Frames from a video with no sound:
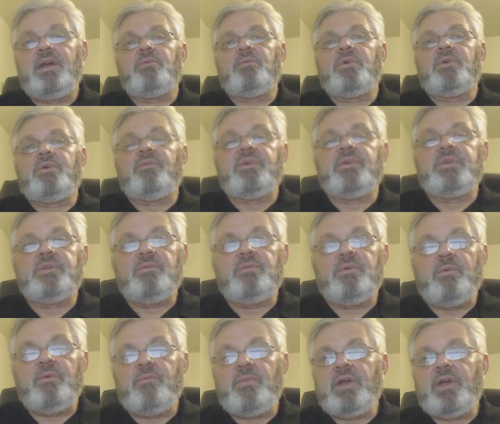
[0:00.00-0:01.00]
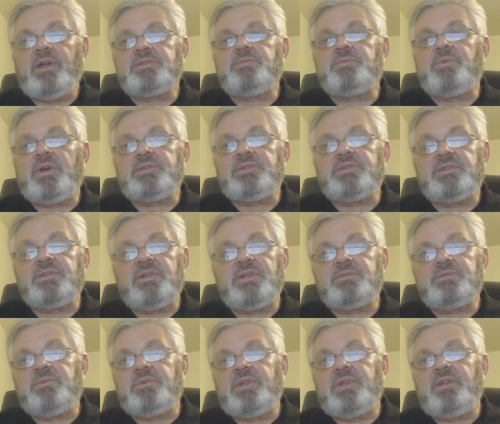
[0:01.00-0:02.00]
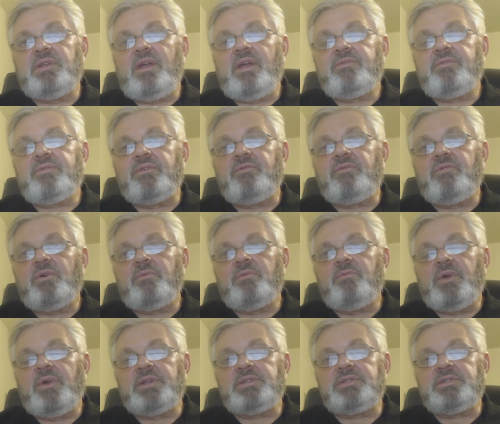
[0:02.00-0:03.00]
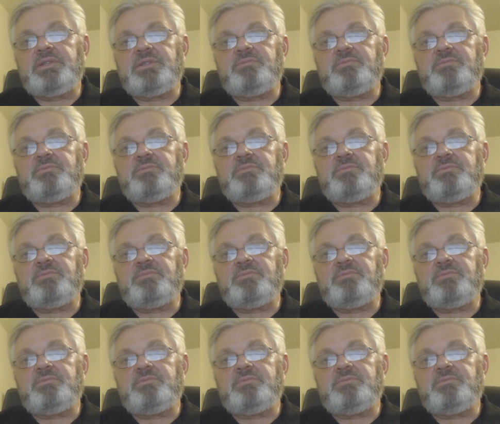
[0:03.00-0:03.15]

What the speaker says: I won't go into what my sponsor does, but after 4 months,